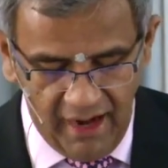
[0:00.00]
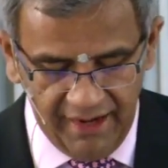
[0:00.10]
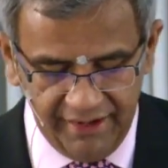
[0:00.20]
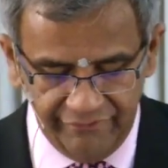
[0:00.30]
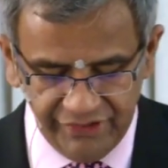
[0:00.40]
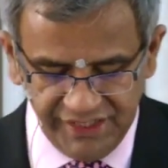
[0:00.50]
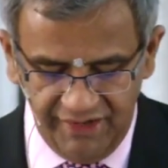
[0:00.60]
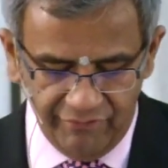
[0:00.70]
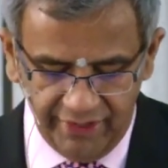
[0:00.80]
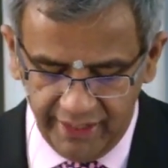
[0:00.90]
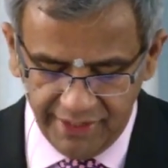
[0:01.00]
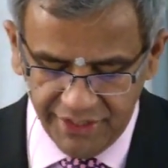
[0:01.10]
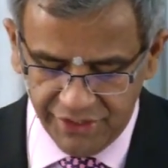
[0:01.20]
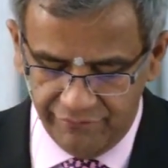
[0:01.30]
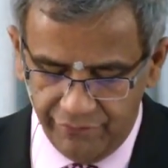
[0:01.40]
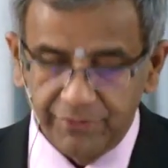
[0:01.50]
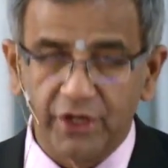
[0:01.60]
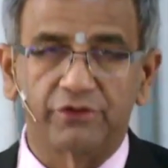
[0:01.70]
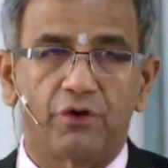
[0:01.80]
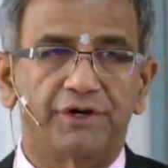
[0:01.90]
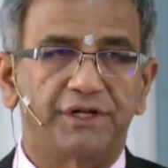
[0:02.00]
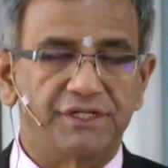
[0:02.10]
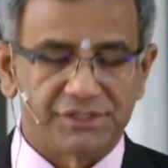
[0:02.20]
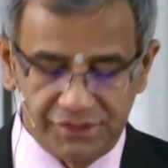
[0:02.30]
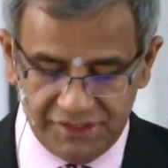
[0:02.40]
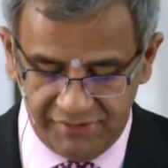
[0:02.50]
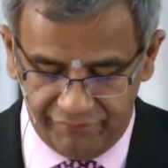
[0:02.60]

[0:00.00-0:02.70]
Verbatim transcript: and have received recognition from the authorities to this